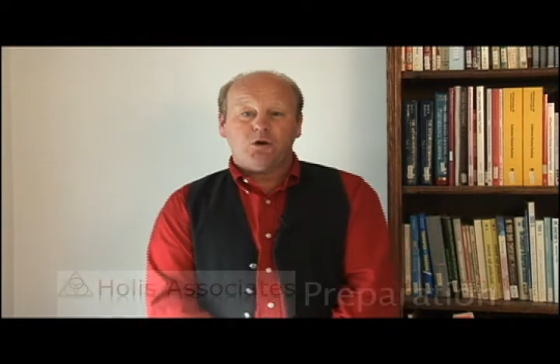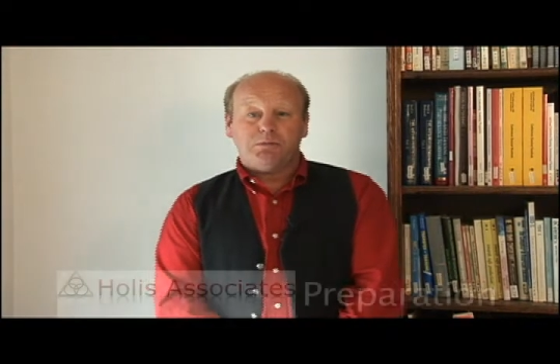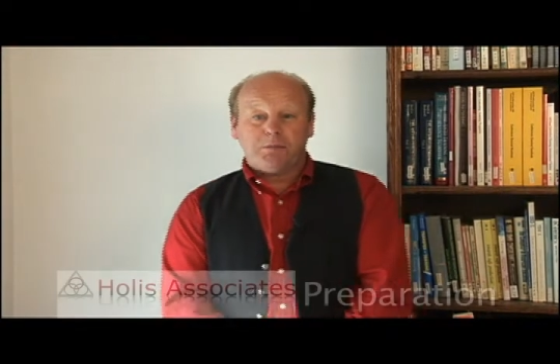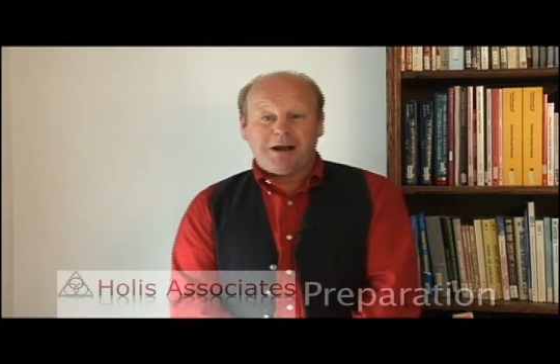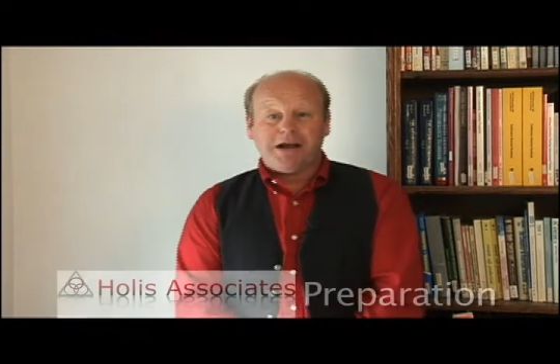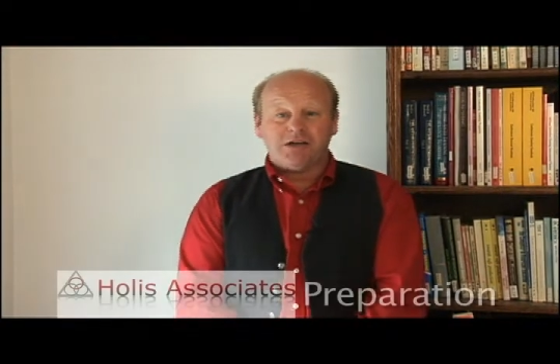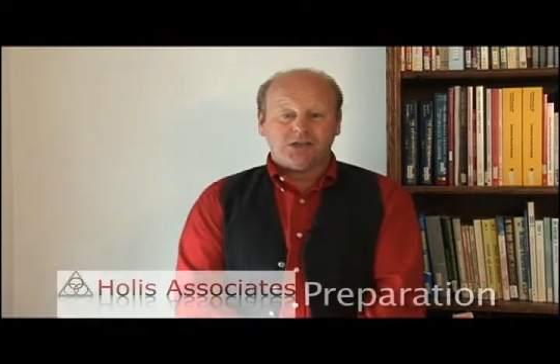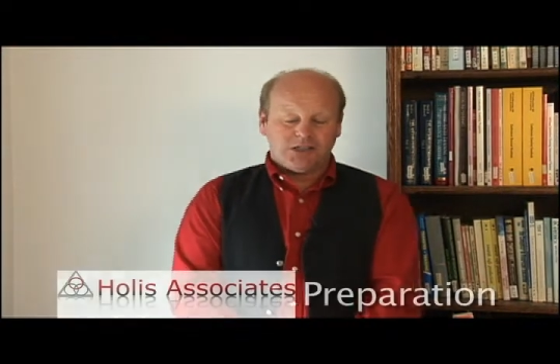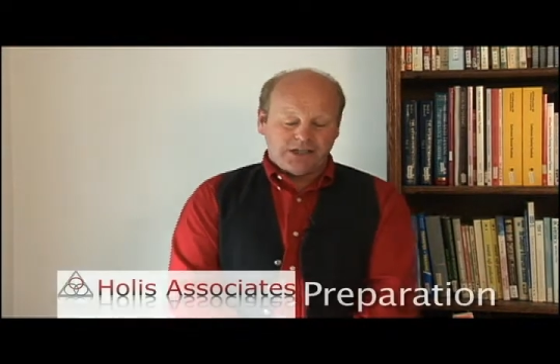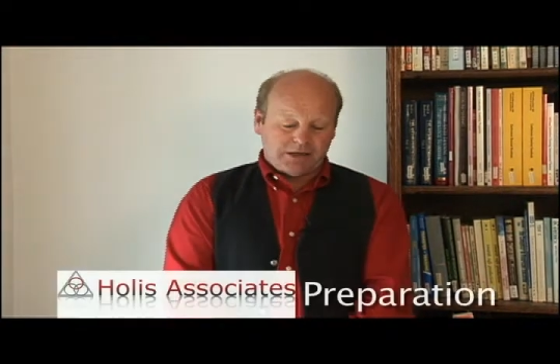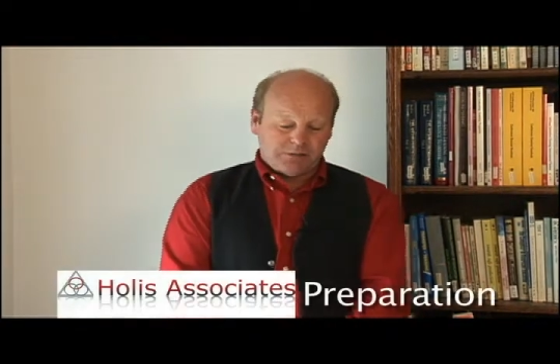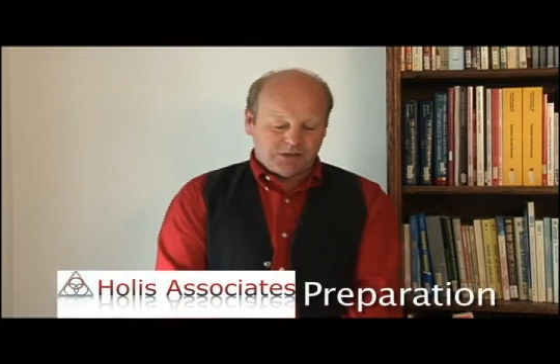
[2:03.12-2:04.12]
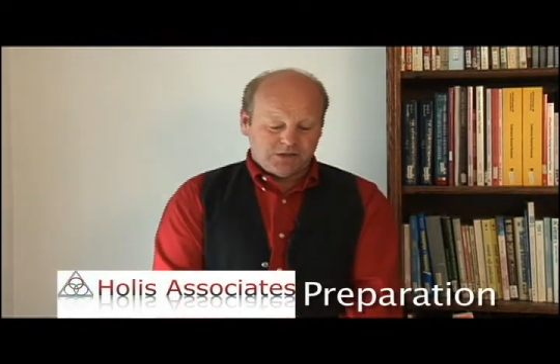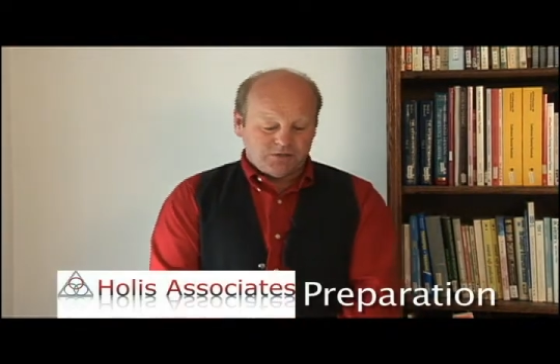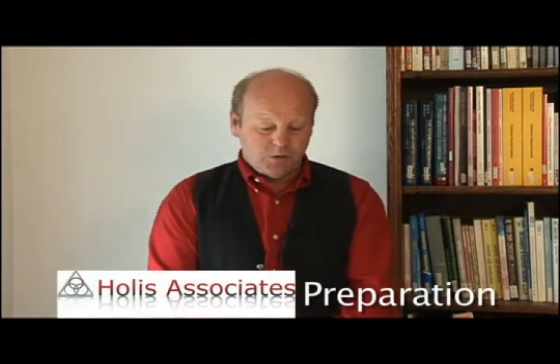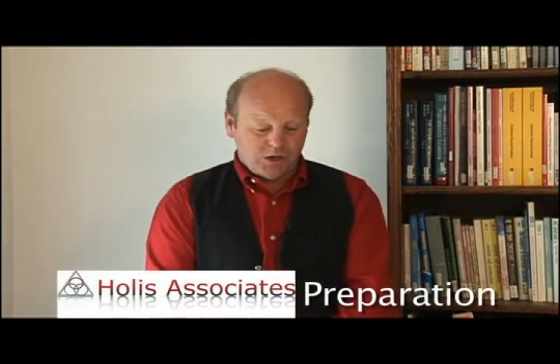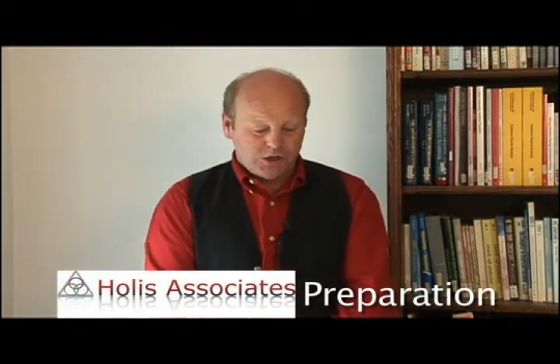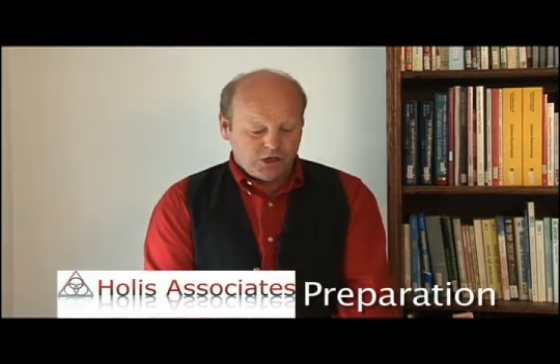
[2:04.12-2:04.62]
or proprietary segment of
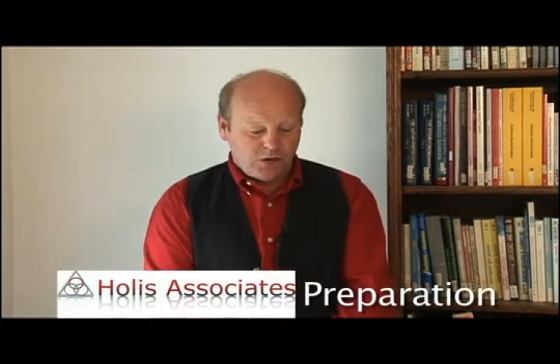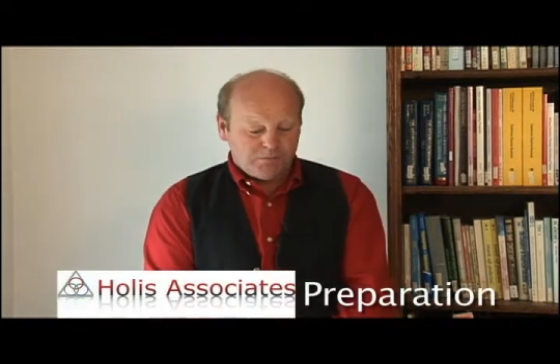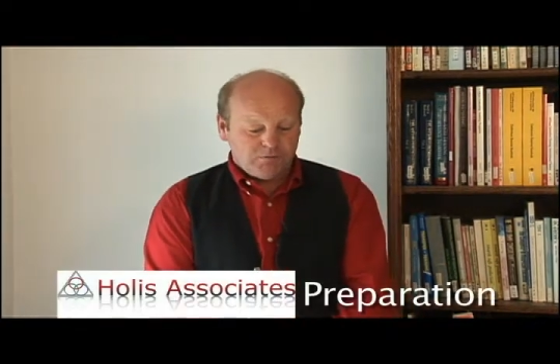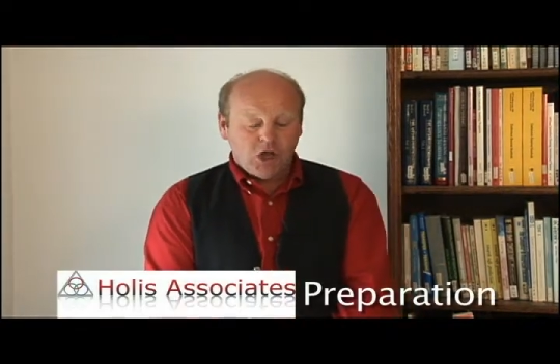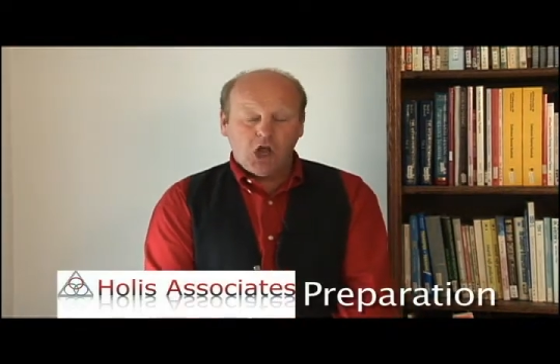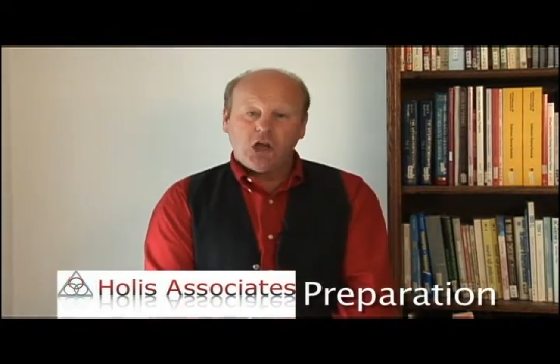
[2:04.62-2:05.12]
the workshop,